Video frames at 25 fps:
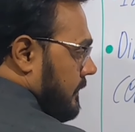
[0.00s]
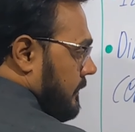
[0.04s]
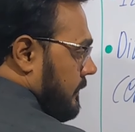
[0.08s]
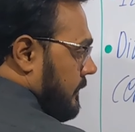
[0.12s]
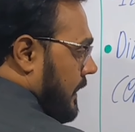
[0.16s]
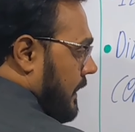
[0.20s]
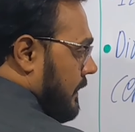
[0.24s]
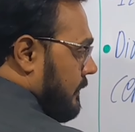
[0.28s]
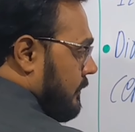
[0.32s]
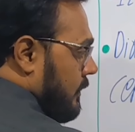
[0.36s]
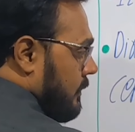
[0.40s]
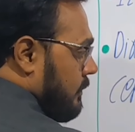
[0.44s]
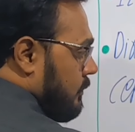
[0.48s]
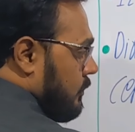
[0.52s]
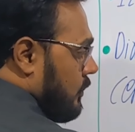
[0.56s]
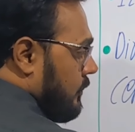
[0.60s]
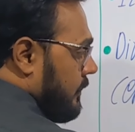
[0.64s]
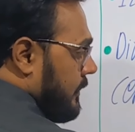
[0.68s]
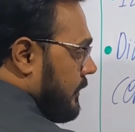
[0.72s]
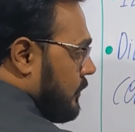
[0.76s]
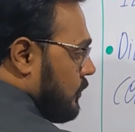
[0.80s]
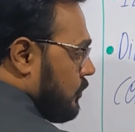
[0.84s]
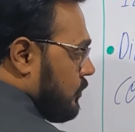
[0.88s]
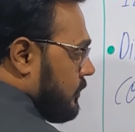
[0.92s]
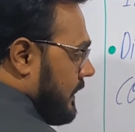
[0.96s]
When we
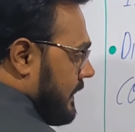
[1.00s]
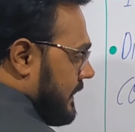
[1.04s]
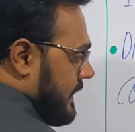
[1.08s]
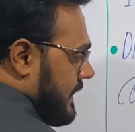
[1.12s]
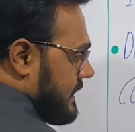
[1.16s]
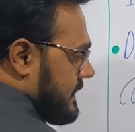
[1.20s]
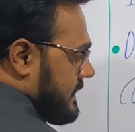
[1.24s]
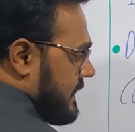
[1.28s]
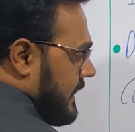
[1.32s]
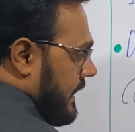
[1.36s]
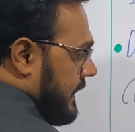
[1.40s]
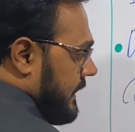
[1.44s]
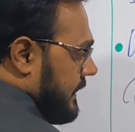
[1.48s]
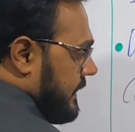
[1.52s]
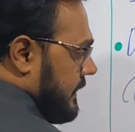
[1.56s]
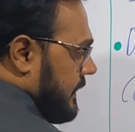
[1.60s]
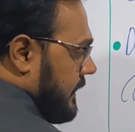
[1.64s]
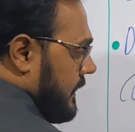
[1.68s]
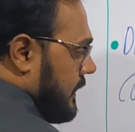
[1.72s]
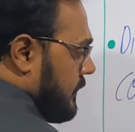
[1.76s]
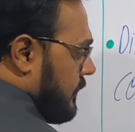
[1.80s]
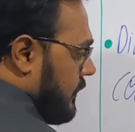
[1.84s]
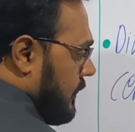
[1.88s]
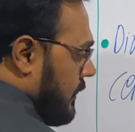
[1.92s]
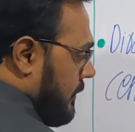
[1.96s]
move it to the other side,
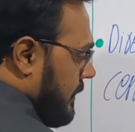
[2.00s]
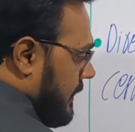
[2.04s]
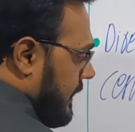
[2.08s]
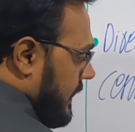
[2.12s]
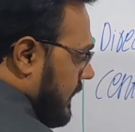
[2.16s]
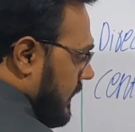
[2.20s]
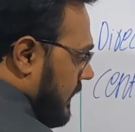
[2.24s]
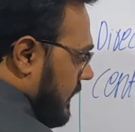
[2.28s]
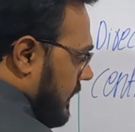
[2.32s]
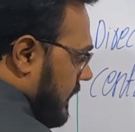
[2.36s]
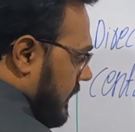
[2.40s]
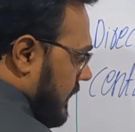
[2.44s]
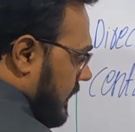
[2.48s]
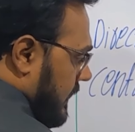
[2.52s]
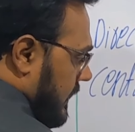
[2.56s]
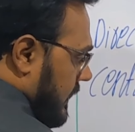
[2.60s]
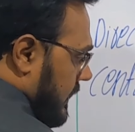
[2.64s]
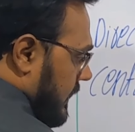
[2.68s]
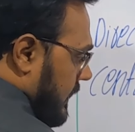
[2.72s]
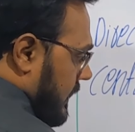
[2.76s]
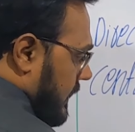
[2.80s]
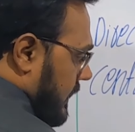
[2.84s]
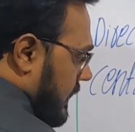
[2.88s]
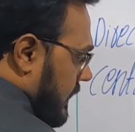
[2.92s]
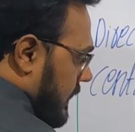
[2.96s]
it
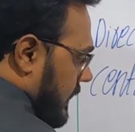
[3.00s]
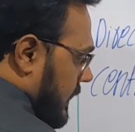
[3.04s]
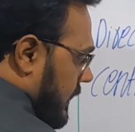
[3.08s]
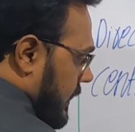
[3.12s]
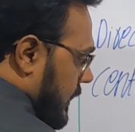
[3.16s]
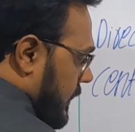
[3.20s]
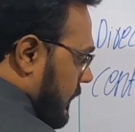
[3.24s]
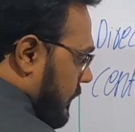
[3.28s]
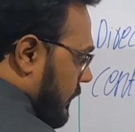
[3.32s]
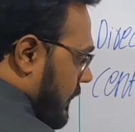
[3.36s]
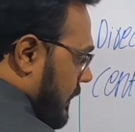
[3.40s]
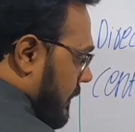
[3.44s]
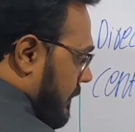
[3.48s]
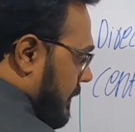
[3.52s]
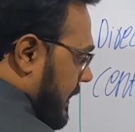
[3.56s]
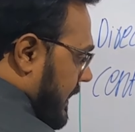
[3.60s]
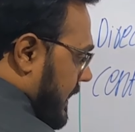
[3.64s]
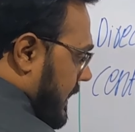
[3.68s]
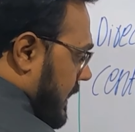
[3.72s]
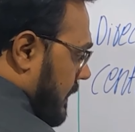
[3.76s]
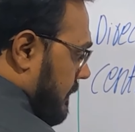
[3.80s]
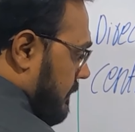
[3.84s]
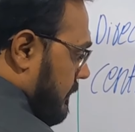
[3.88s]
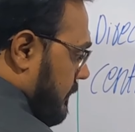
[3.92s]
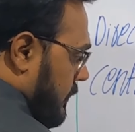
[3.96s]
will
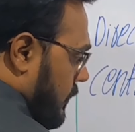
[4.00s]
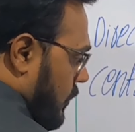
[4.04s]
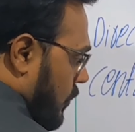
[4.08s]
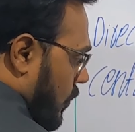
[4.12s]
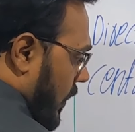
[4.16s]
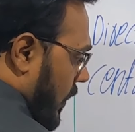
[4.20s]
become